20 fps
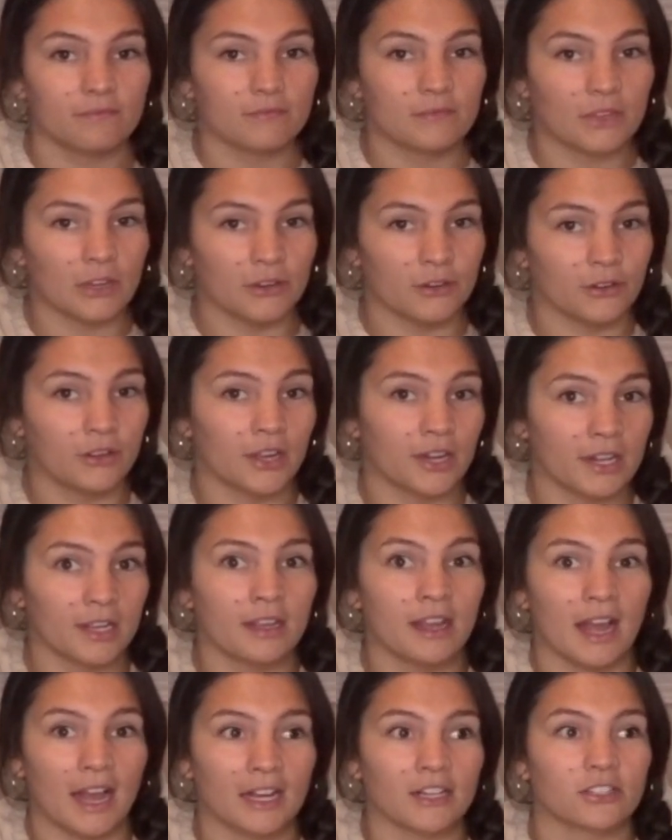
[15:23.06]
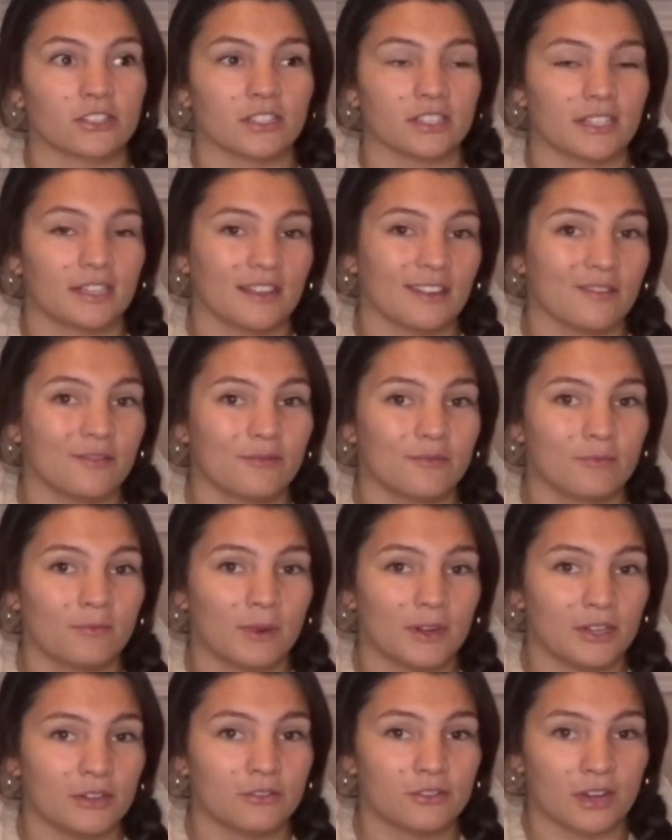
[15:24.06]
are you going to actually give,
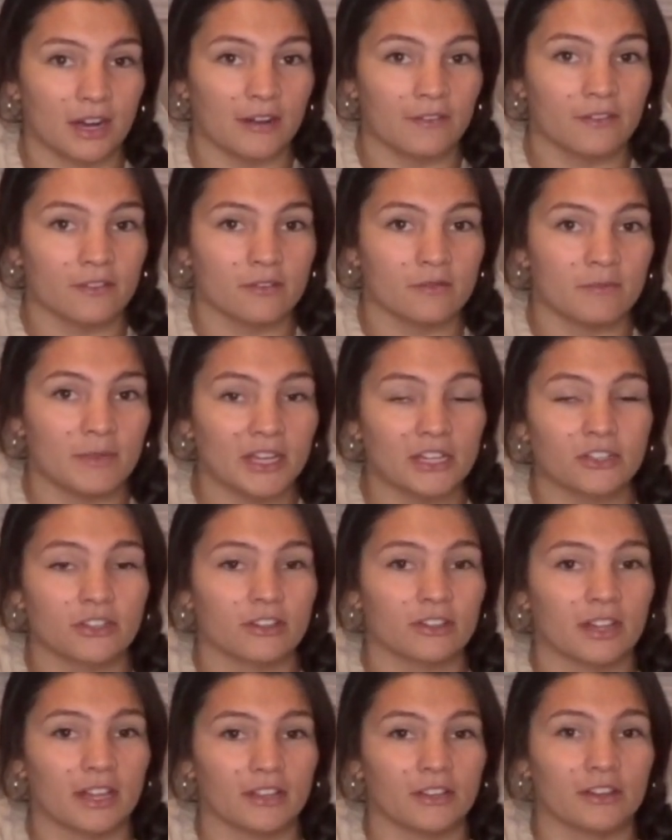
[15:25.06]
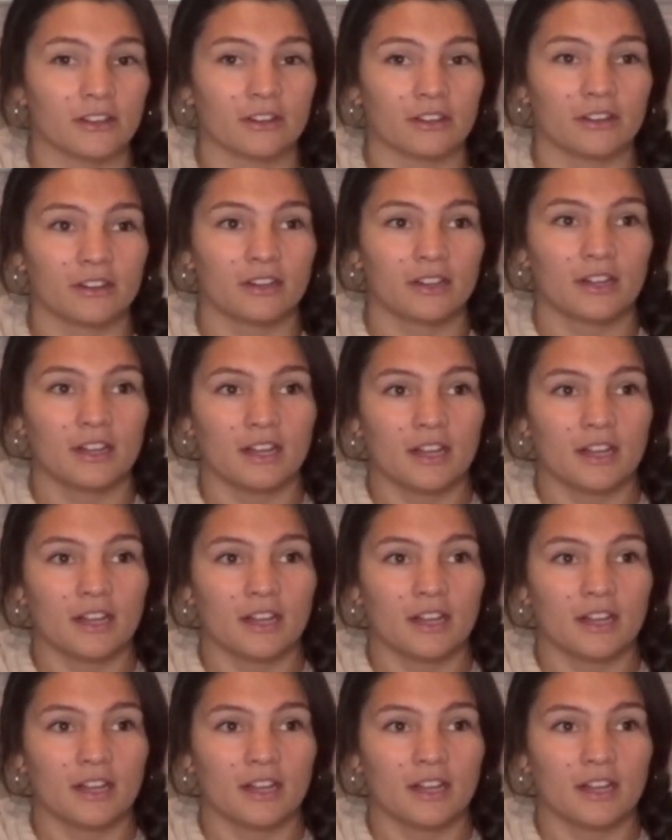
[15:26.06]
when you travel, make sure that your